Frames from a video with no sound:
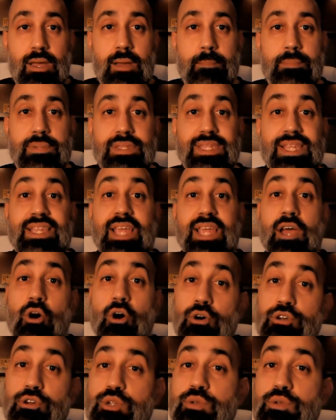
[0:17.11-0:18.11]
But then they
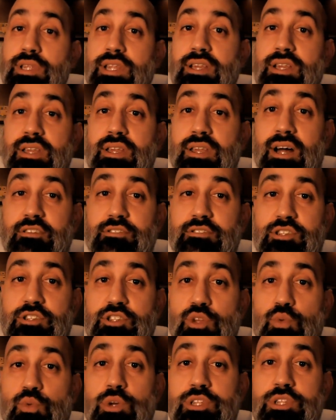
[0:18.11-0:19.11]
also did an analysis
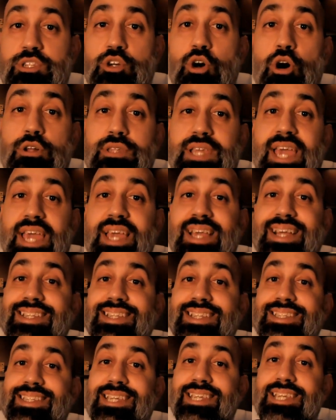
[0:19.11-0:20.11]
on what's called a
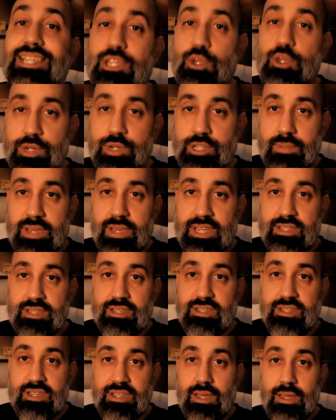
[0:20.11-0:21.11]
continuous basis,